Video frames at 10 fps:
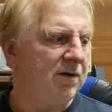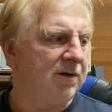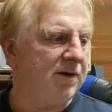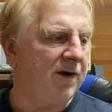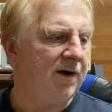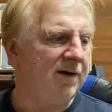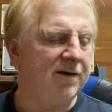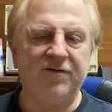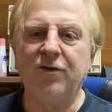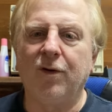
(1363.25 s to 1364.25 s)
If
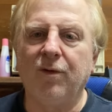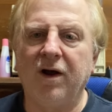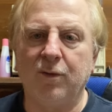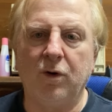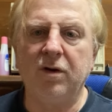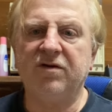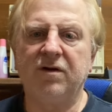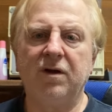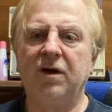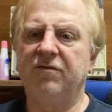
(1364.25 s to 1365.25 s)
you do it right, it works.
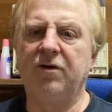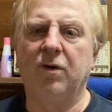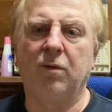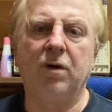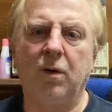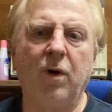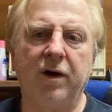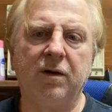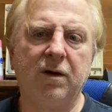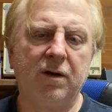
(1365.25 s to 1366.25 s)
If you do it wrong, it
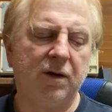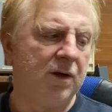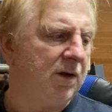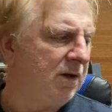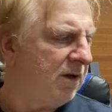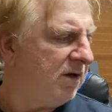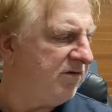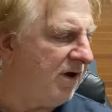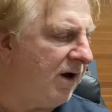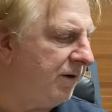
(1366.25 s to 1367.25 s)
won't.
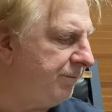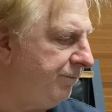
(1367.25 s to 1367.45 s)
So